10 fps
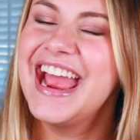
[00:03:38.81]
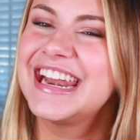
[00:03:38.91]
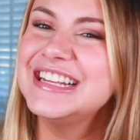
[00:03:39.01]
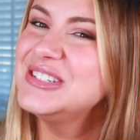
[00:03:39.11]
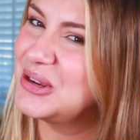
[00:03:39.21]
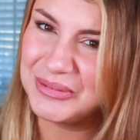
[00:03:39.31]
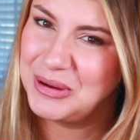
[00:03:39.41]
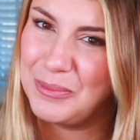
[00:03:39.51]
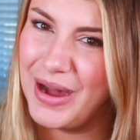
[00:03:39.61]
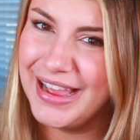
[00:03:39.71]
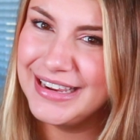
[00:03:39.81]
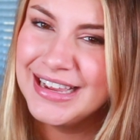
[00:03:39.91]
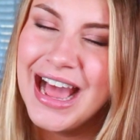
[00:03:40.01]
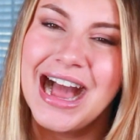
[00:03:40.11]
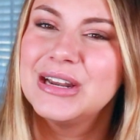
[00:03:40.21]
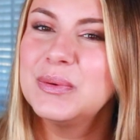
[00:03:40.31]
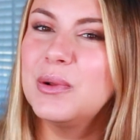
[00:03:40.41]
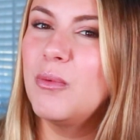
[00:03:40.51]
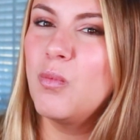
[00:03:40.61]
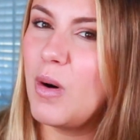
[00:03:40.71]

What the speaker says: And I don't know why. I don't know